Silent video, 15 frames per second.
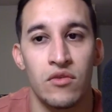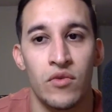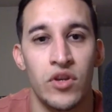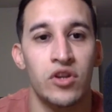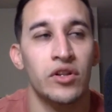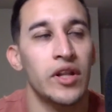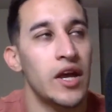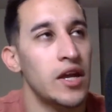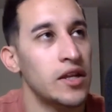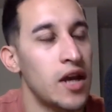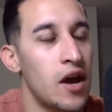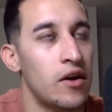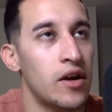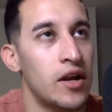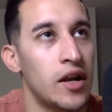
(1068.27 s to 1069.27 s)
when you're laying
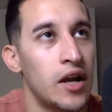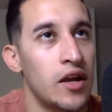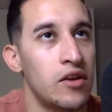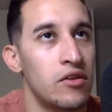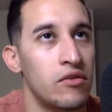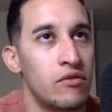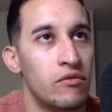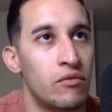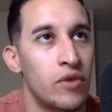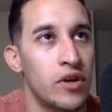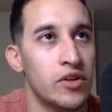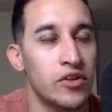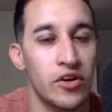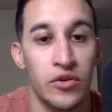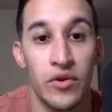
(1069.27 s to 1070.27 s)
down at night, you want
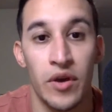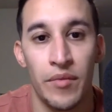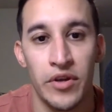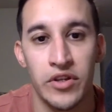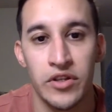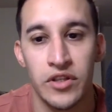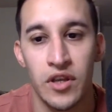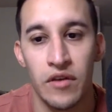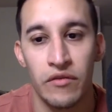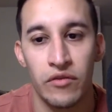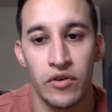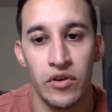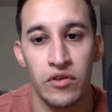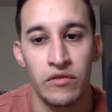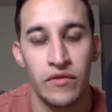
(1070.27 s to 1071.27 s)
to start doing a bunch of stuff,
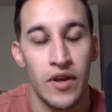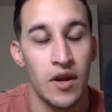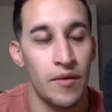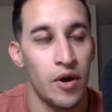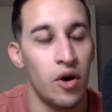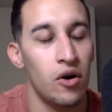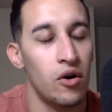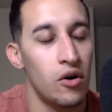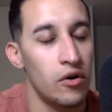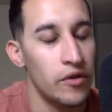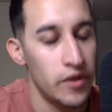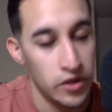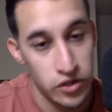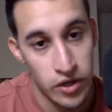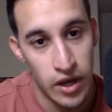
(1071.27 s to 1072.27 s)
or you think about all
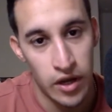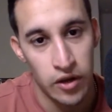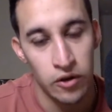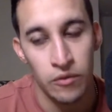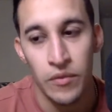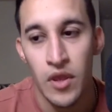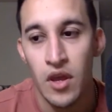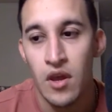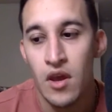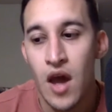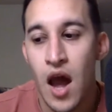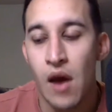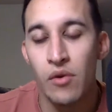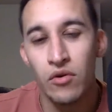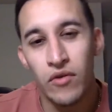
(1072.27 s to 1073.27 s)
the things you got to do,
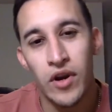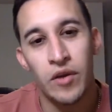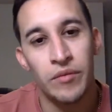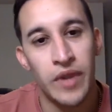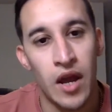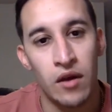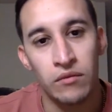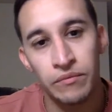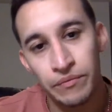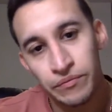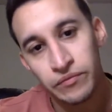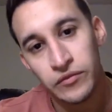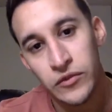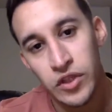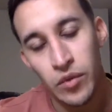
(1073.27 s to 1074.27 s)
I would write them down
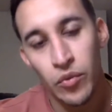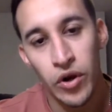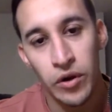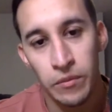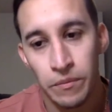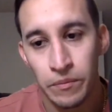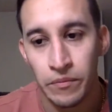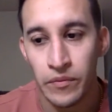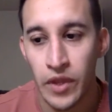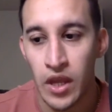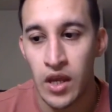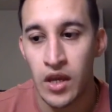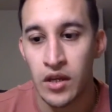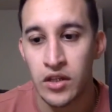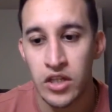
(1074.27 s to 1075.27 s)
somewhere
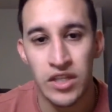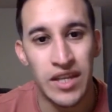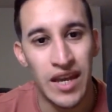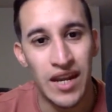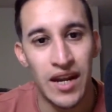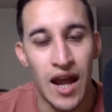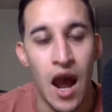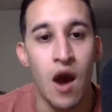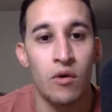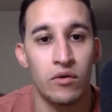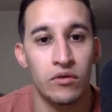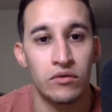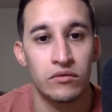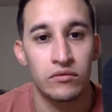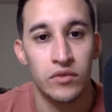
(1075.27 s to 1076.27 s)
and just get it
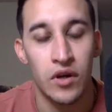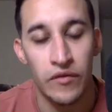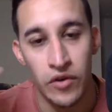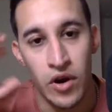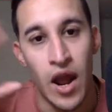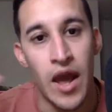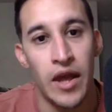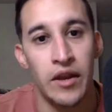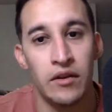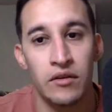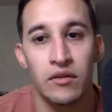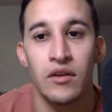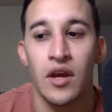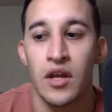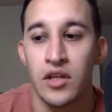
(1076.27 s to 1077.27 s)
out of your head
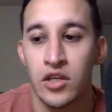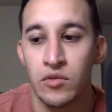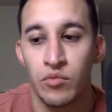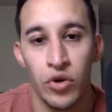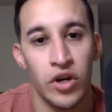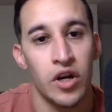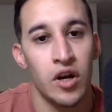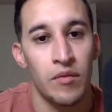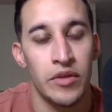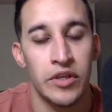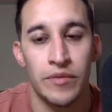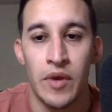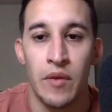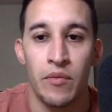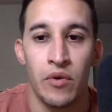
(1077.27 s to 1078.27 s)
and just put it on a
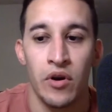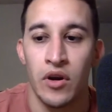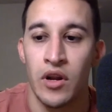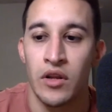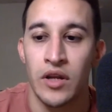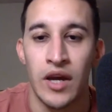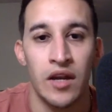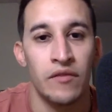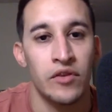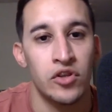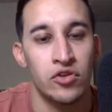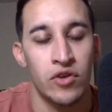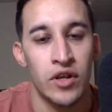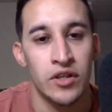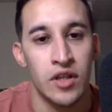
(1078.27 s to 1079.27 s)
piece of paper and kind of
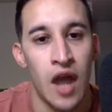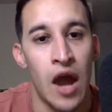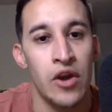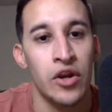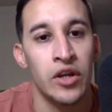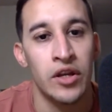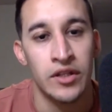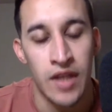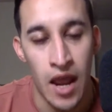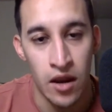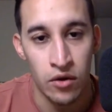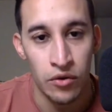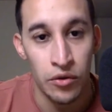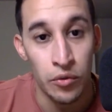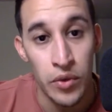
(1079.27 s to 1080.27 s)
address how you're going to
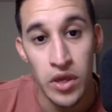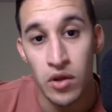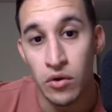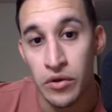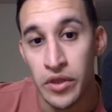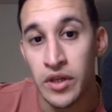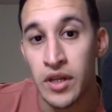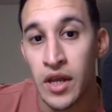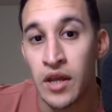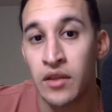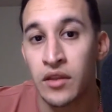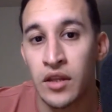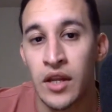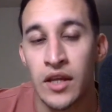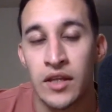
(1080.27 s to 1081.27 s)
tackle the week or
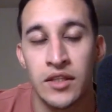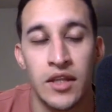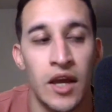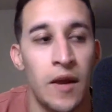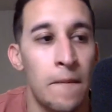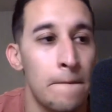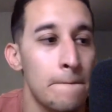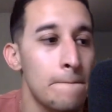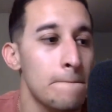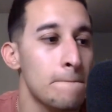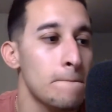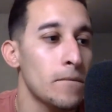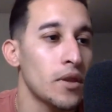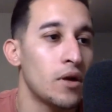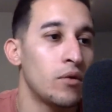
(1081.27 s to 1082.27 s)
the next day.
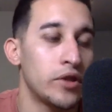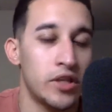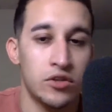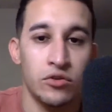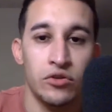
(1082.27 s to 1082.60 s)
What this